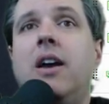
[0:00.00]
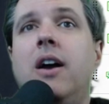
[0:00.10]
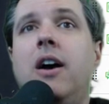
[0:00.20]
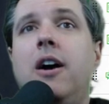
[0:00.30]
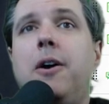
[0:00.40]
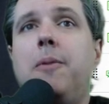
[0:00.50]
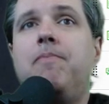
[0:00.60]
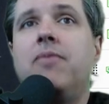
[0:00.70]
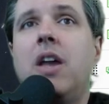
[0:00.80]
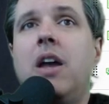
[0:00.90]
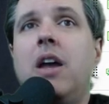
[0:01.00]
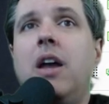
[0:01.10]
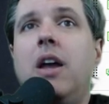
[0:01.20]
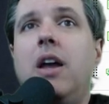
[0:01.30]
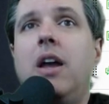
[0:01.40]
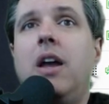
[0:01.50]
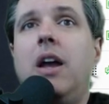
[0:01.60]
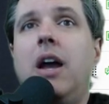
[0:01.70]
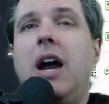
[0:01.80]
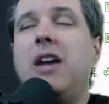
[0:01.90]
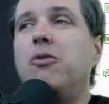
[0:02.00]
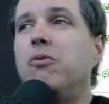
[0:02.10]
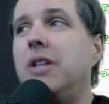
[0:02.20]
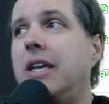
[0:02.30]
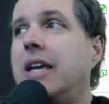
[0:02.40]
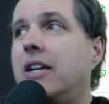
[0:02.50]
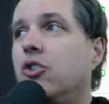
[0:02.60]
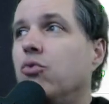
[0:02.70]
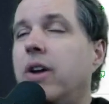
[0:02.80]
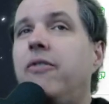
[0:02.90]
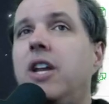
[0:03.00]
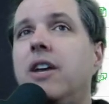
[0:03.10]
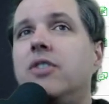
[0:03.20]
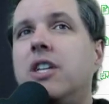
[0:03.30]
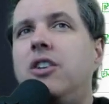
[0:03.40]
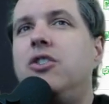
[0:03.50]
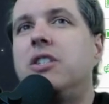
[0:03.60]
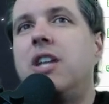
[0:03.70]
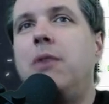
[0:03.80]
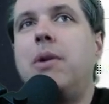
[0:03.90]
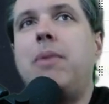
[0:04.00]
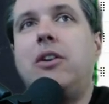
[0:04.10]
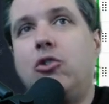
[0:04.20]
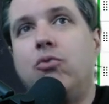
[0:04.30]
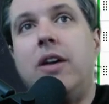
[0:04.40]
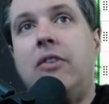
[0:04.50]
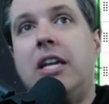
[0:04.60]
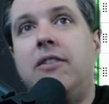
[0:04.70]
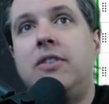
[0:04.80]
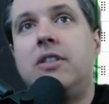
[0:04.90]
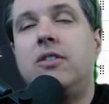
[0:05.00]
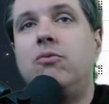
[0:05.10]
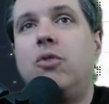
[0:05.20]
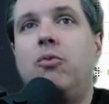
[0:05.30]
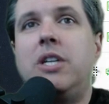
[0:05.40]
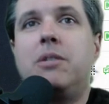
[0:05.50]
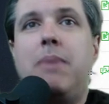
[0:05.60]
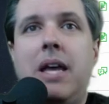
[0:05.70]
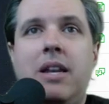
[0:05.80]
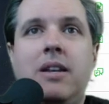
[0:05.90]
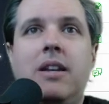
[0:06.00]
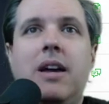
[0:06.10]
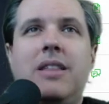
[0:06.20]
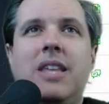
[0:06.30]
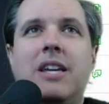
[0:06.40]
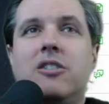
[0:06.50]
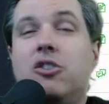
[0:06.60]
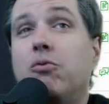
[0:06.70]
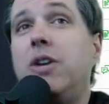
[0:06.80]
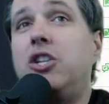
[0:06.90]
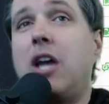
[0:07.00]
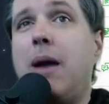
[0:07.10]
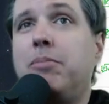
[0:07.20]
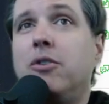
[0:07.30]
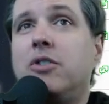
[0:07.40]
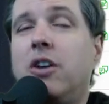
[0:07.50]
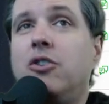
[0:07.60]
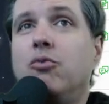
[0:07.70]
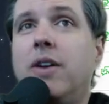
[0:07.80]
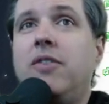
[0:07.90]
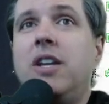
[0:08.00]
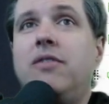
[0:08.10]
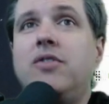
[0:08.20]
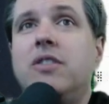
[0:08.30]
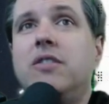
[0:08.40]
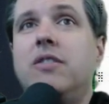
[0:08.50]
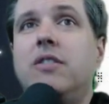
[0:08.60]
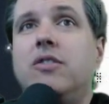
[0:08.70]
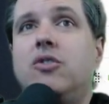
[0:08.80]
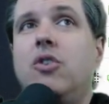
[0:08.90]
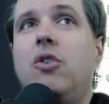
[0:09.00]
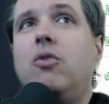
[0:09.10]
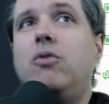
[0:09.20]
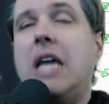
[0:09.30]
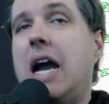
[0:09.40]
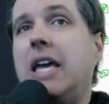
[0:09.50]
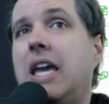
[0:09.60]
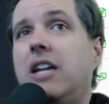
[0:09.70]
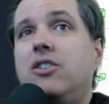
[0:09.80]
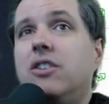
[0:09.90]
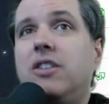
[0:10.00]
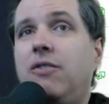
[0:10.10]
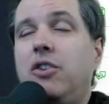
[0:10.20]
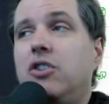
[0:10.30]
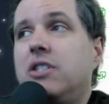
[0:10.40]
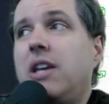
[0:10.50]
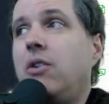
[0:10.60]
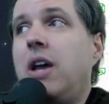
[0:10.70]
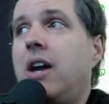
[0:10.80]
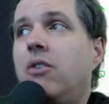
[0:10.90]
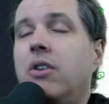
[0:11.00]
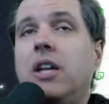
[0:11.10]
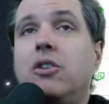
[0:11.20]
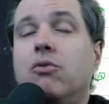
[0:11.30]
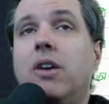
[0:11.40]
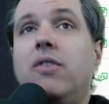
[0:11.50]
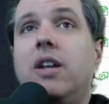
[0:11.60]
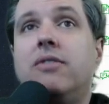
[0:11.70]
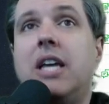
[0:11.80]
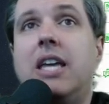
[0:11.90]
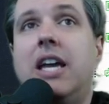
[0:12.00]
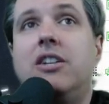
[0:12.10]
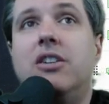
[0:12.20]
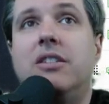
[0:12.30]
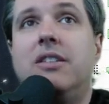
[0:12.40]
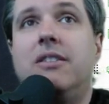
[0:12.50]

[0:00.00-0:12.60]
I don't really get derivatives. Can you just tell me about derivatives? Well, we spend, I think it's 3 chapters on derivatives. So yeah, I can't just, if you just say, yeah, I don't get derivatives, I can't just,